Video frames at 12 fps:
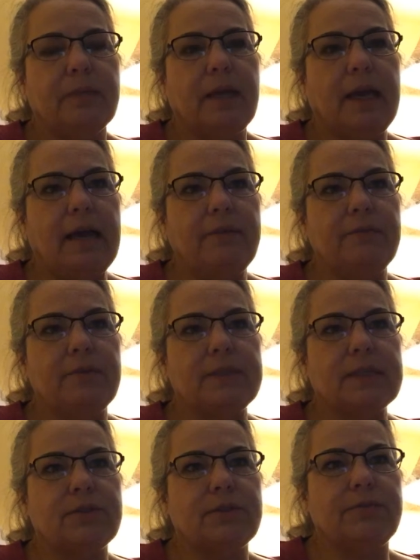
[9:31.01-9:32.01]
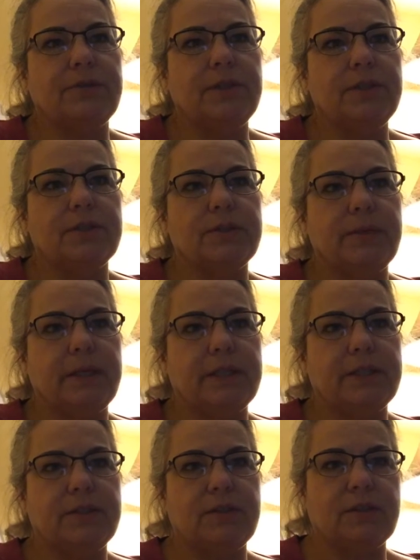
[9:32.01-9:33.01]
have those extra features where
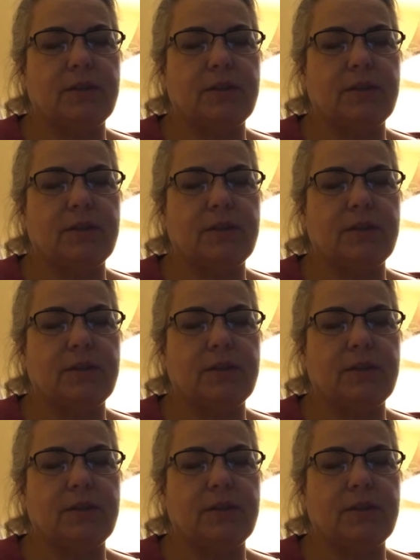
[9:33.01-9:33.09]
it's just